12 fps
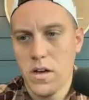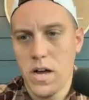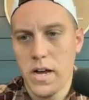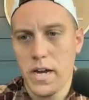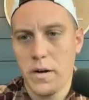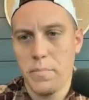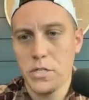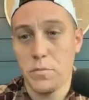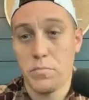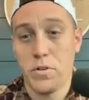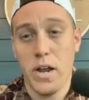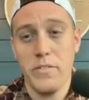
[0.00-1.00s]
I got a bunch
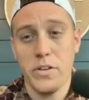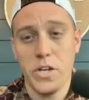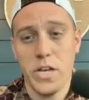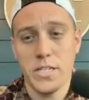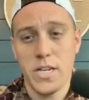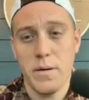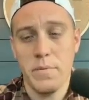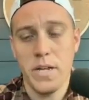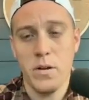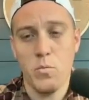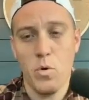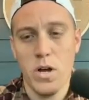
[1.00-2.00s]
of private chats coming
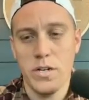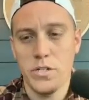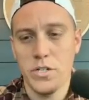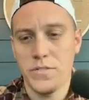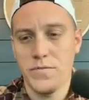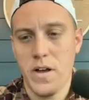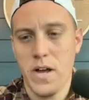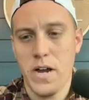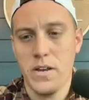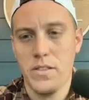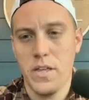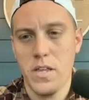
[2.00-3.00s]
in. 1 just
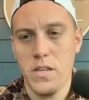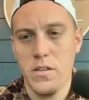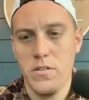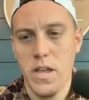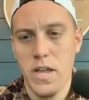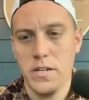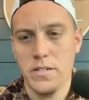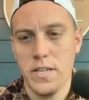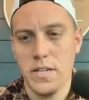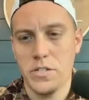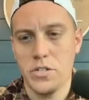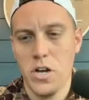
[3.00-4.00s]
fine. Thank you, Yanis.
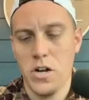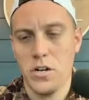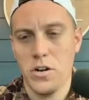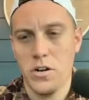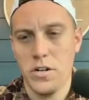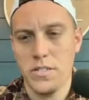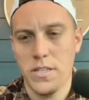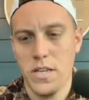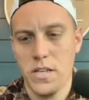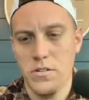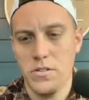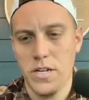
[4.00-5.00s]
Thanks, John Curtis.
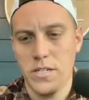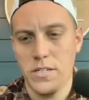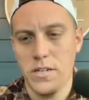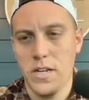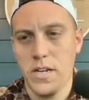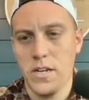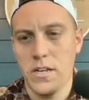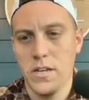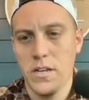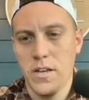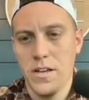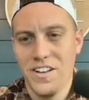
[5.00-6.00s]
Thank you, Jason Nick.
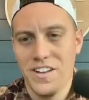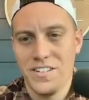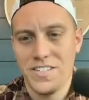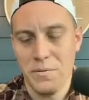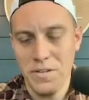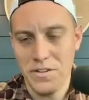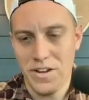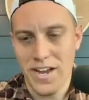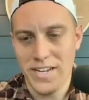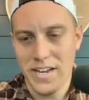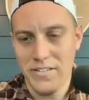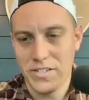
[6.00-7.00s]
Some of you
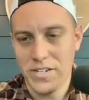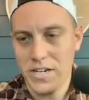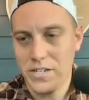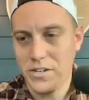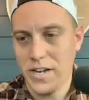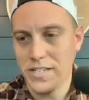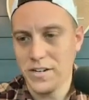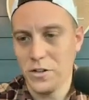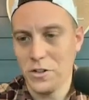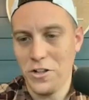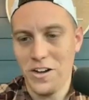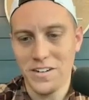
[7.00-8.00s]
guys, I haven't talked to you guys in a
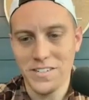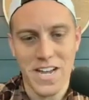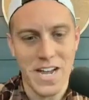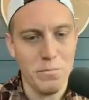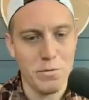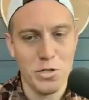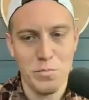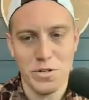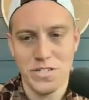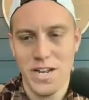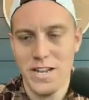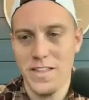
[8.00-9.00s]
long time. Super
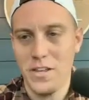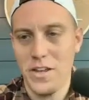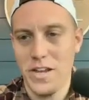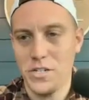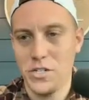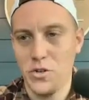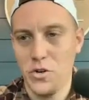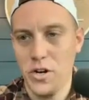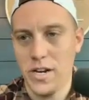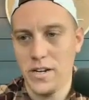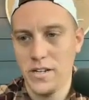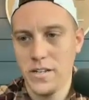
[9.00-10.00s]
excited that you guys
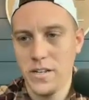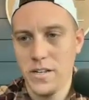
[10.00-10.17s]
joined.